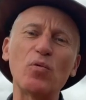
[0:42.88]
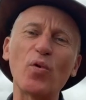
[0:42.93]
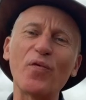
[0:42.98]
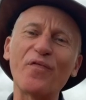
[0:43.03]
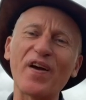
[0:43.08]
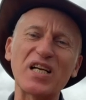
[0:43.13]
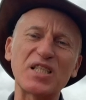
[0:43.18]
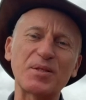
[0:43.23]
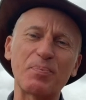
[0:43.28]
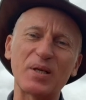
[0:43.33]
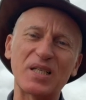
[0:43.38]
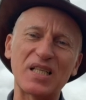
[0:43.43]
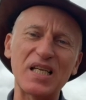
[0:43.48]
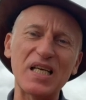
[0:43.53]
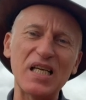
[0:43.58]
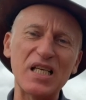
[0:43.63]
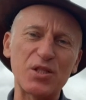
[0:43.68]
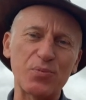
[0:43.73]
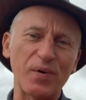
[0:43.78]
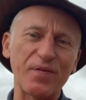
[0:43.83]
with
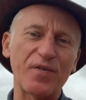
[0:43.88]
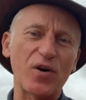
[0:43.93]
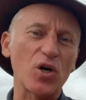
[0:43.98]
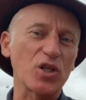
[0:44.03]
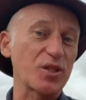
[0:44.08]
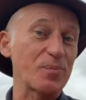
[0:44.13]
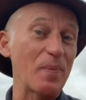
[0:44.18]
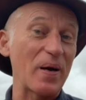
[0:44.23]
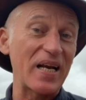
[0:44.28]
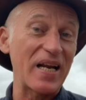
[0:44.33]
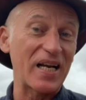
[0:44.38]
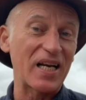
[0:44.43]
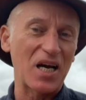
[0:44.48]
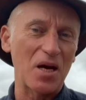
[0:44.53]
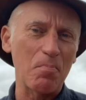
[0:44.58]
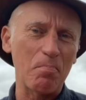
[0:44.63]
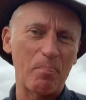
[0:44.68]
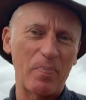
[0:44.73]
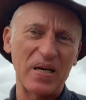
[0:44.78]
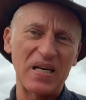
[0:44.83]
expertise with cosmetic
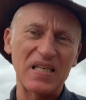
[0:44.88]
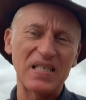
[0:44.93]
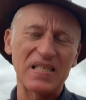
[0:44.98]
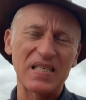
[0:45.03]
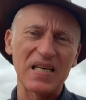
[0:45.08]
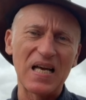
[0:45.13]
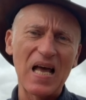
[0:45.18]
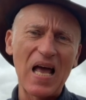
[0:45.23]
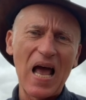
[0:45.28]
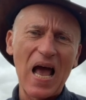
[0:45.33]
companies.